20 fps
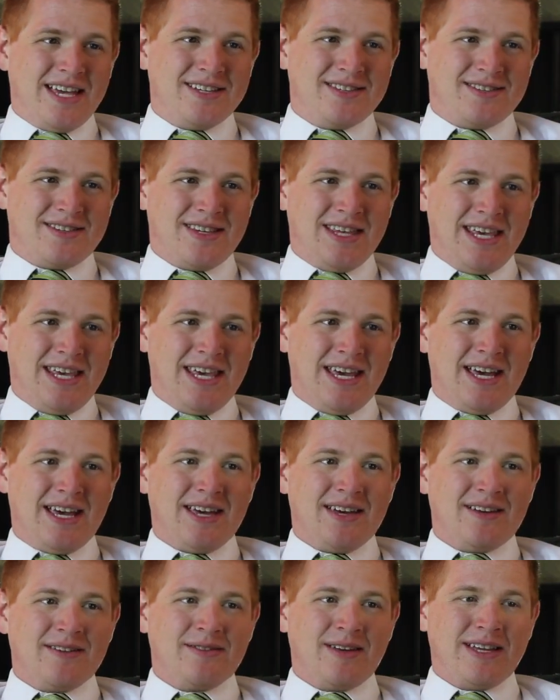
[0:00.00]

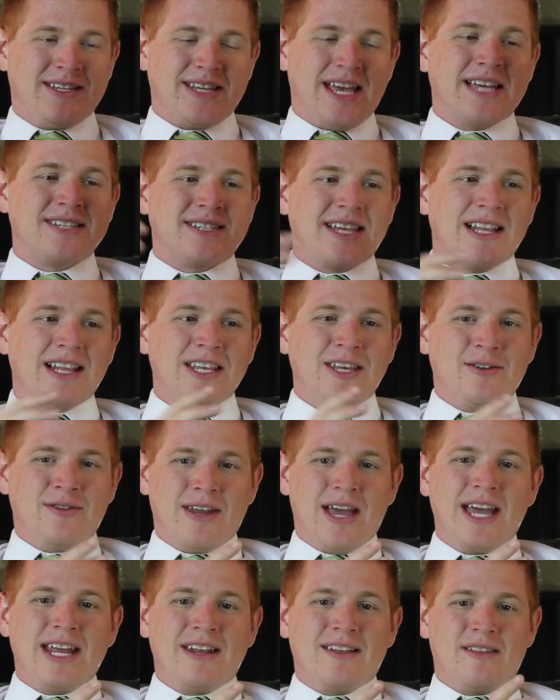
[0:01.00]
Italy
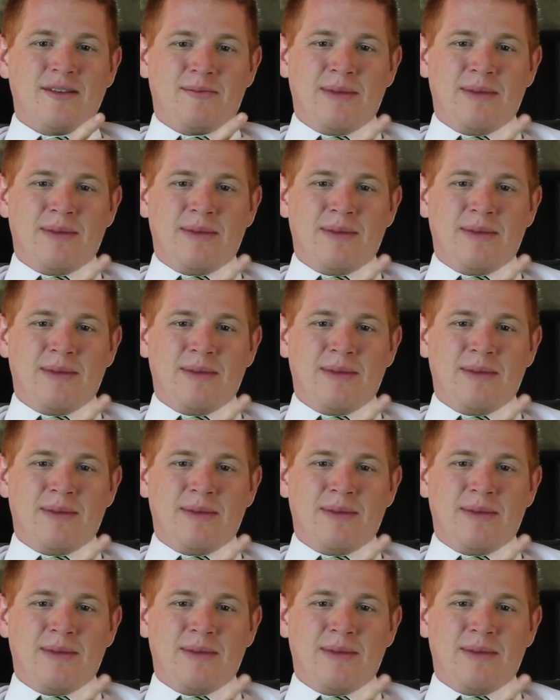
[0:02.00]
united,